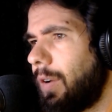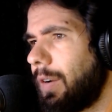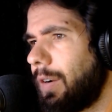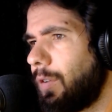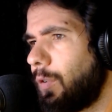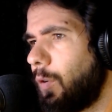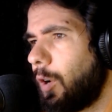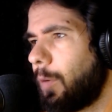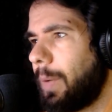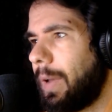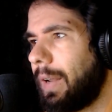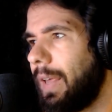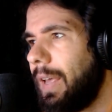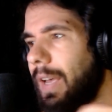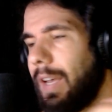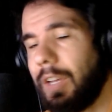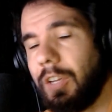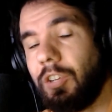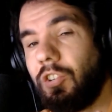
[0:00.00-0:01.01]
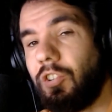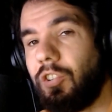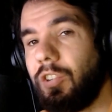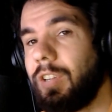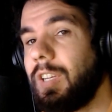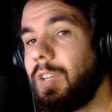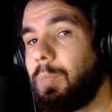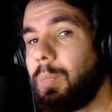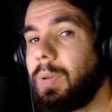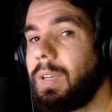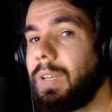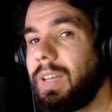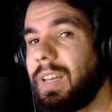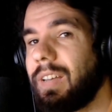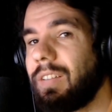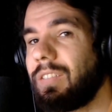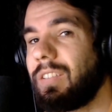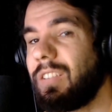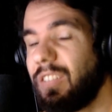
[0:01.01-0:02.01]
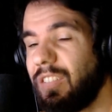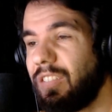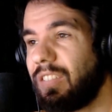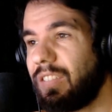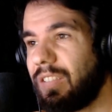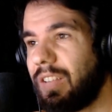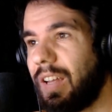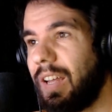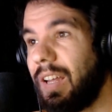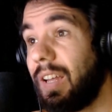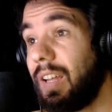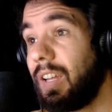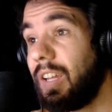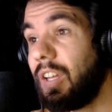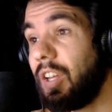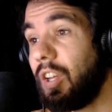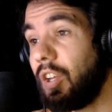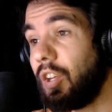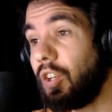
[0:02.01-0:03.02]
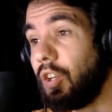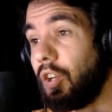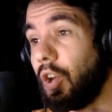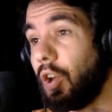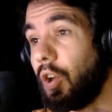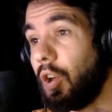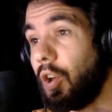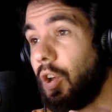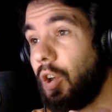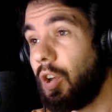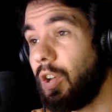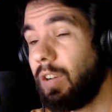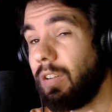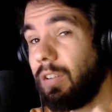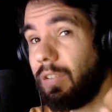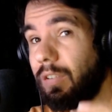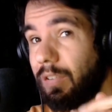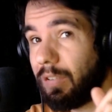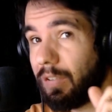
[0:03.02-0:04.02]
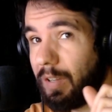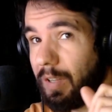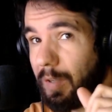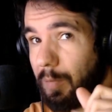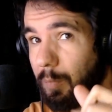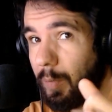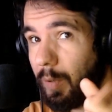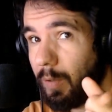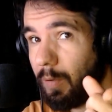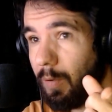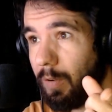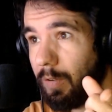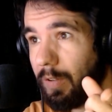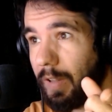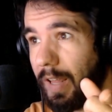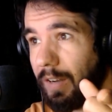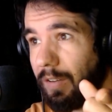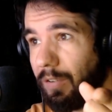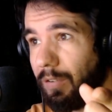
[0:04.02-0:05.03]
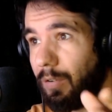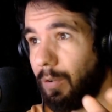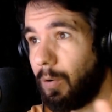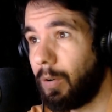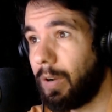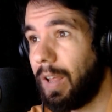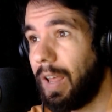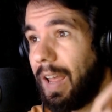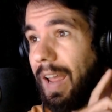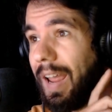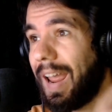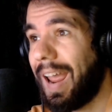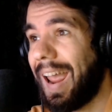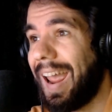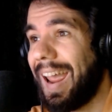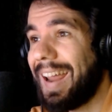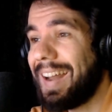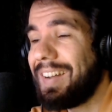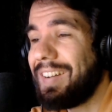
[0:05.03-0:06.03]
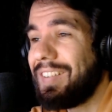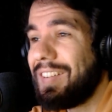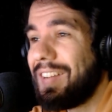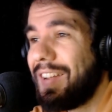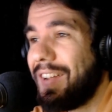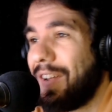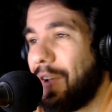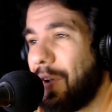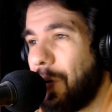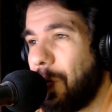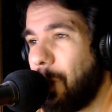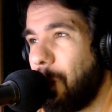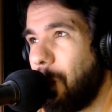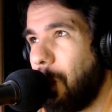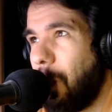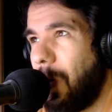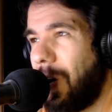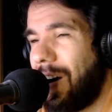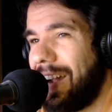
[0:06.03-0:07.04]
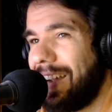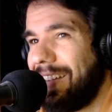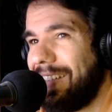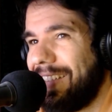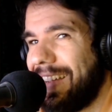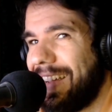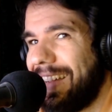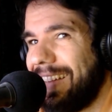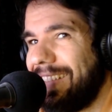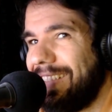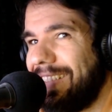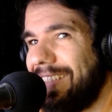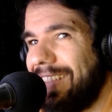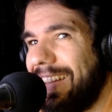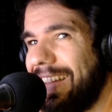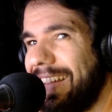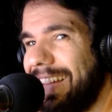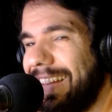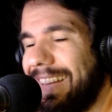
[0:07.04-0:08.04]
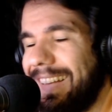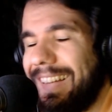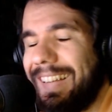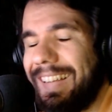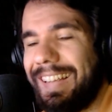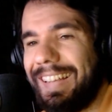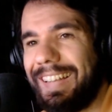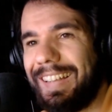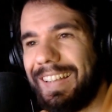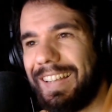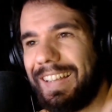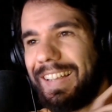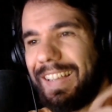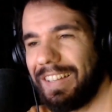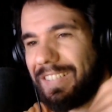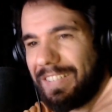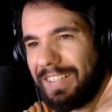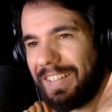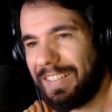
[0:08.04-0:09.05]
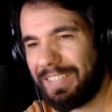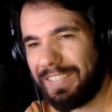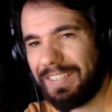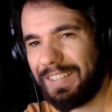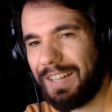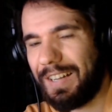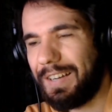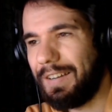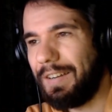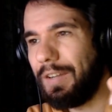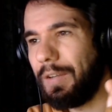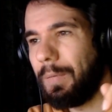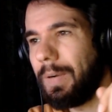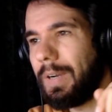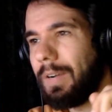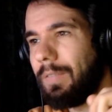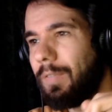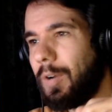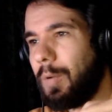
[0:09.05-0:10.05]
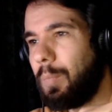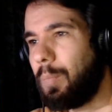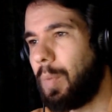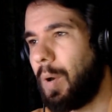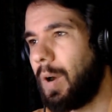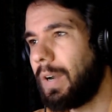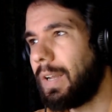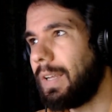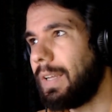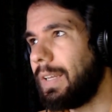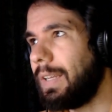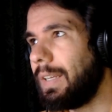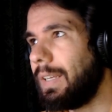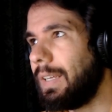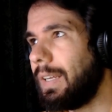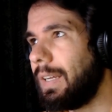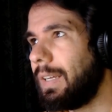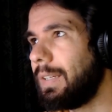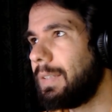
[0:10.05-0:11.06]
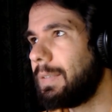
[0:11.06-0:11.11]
going to talk about GPSs, yearns, but not that sort, and wine tasting. Yes, let's get into it, everybody.